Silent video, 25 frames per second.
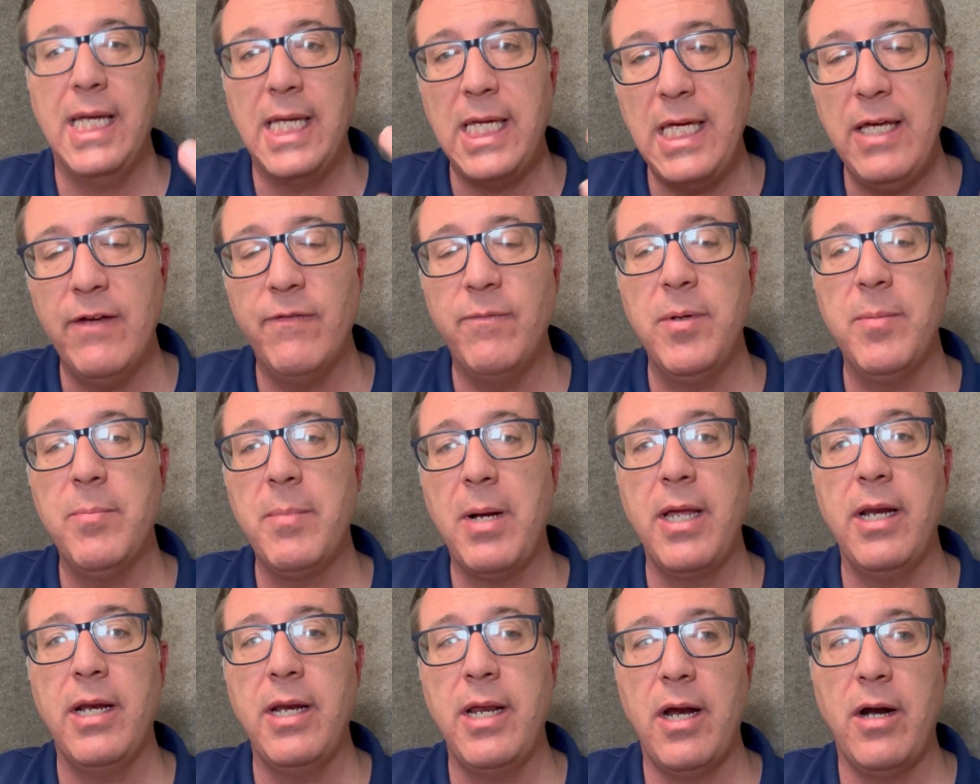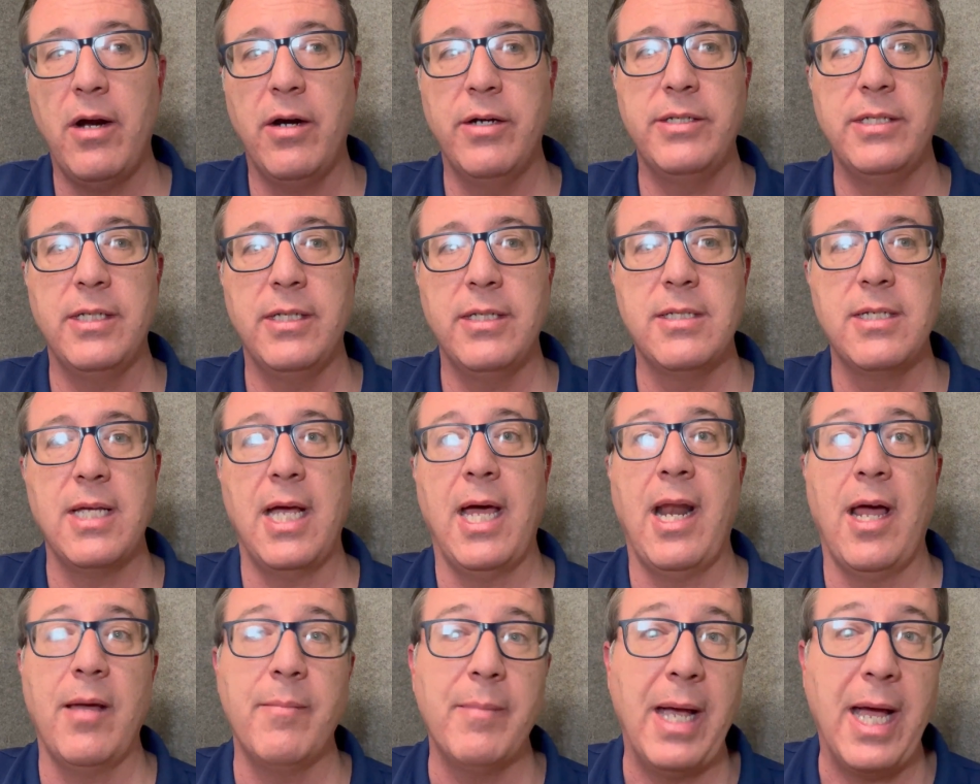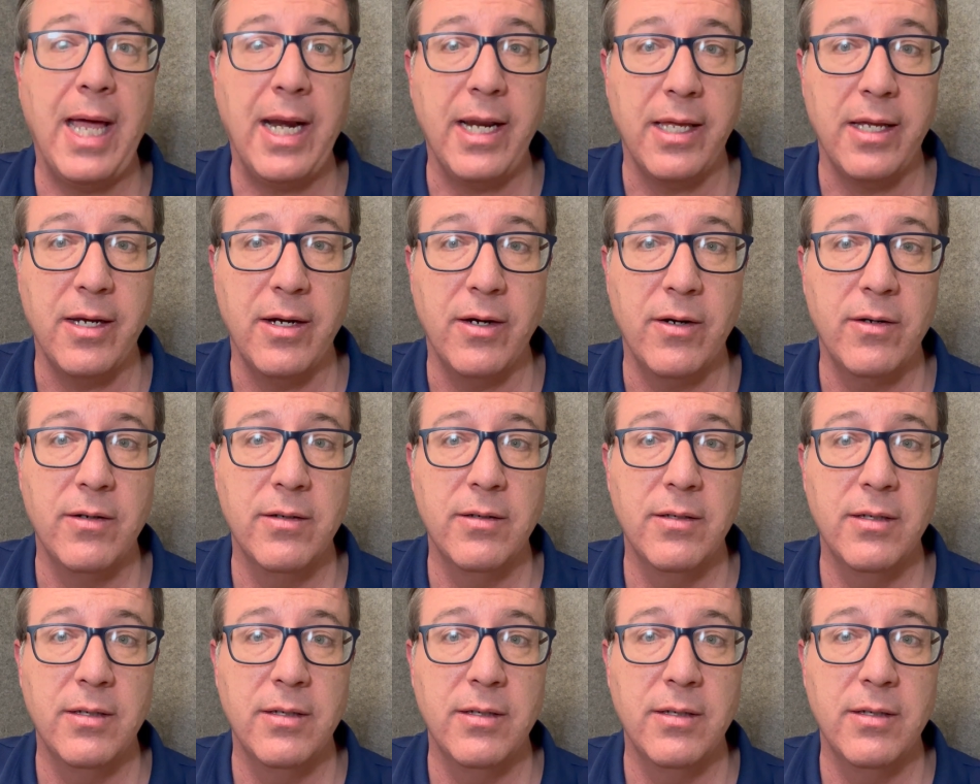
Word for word: Give me my inheritance and I'm out of here.